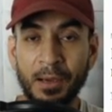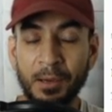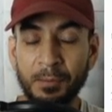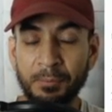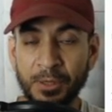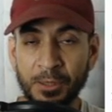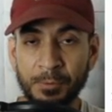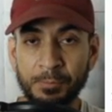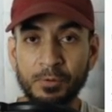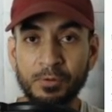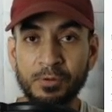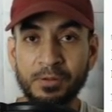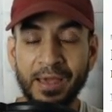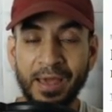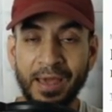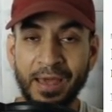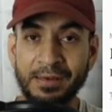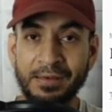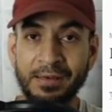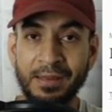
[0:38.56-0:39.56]
people
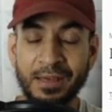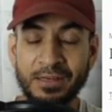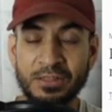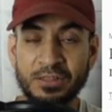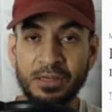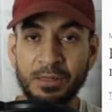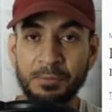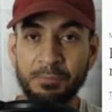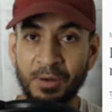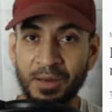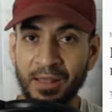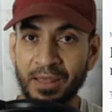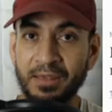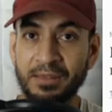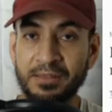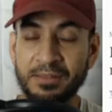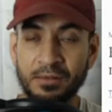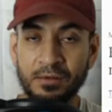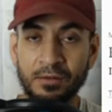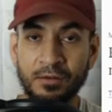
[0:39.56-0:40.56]
can actually play
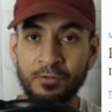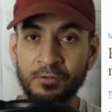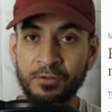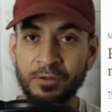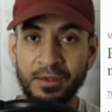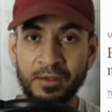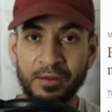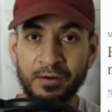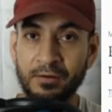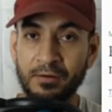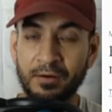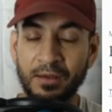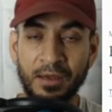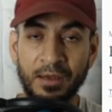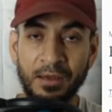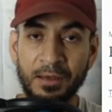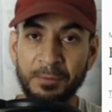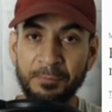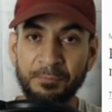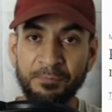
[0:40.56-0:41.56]
it on their
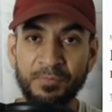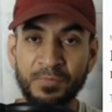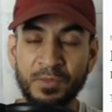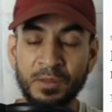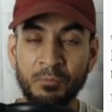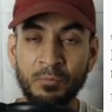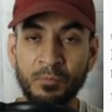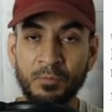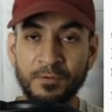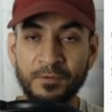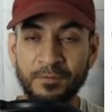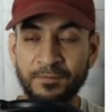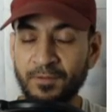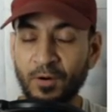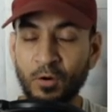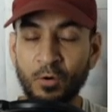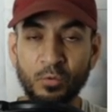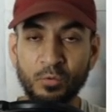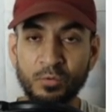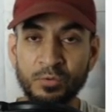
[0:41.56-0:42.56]

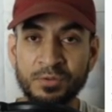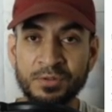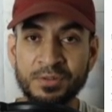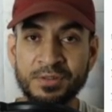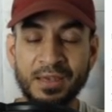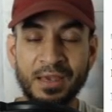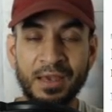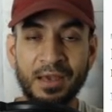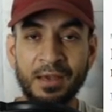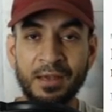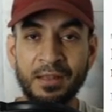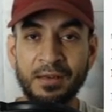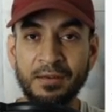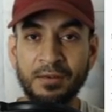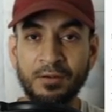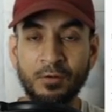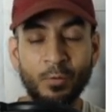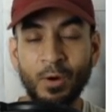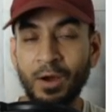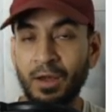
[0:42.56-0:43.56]
phones
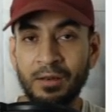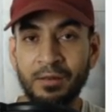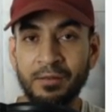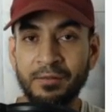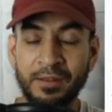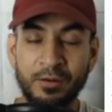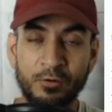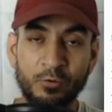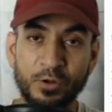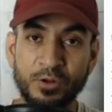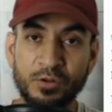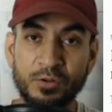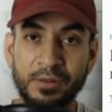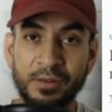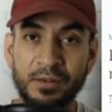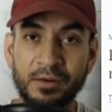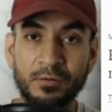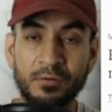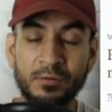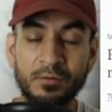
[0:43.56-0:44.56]
and while they're going to
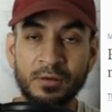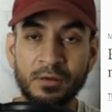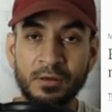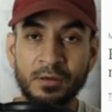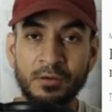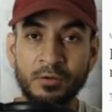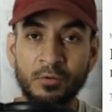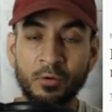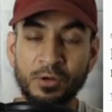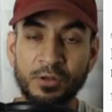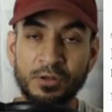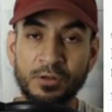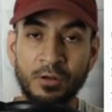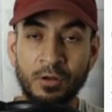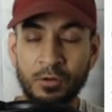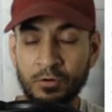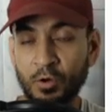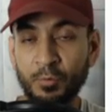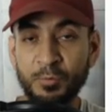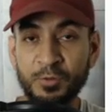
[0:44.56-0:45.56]
their
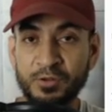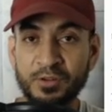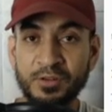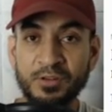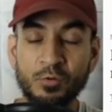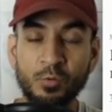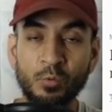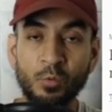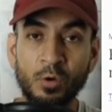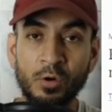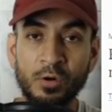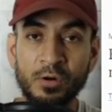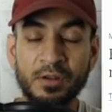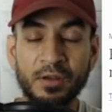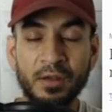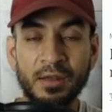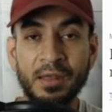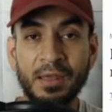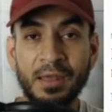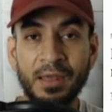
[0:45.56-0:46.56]
commuting to
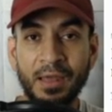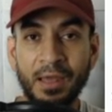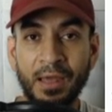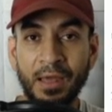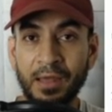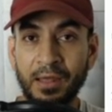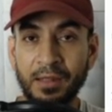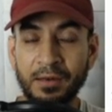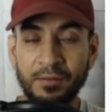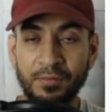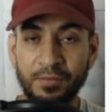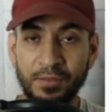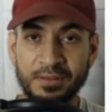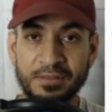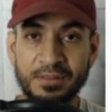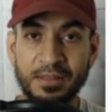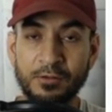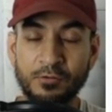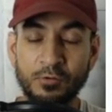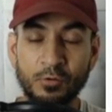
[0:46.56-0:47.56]
work and
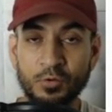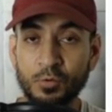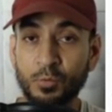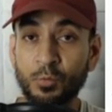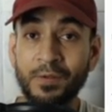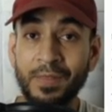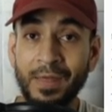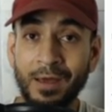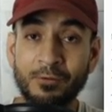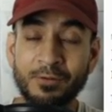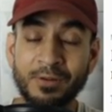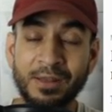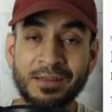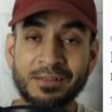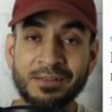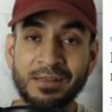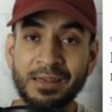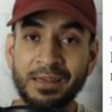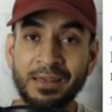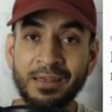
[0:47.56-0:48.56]
things like those, without
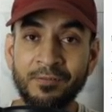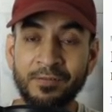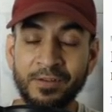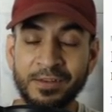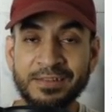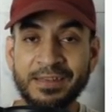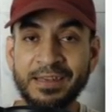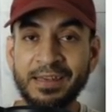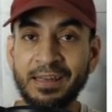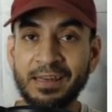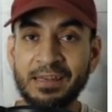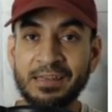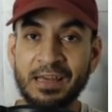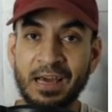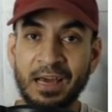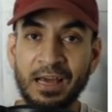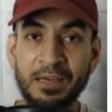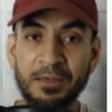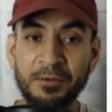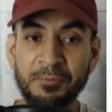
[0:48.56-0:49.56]
actually investing any
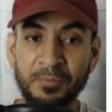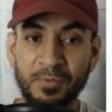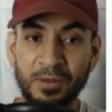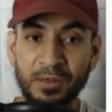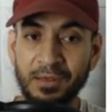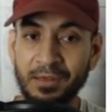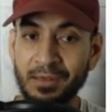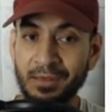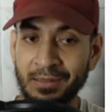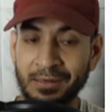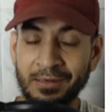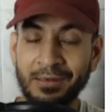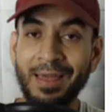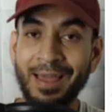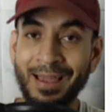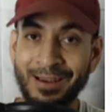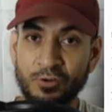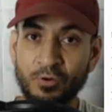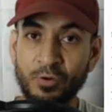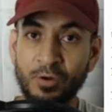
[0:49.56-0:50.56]
time in
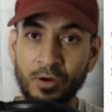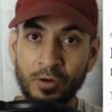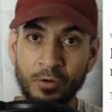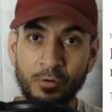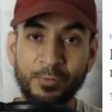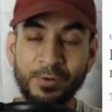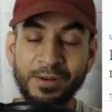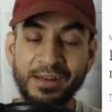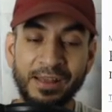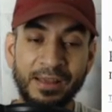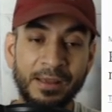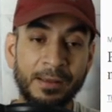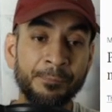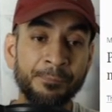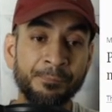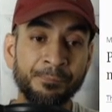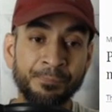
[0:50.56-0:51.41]
actual reading.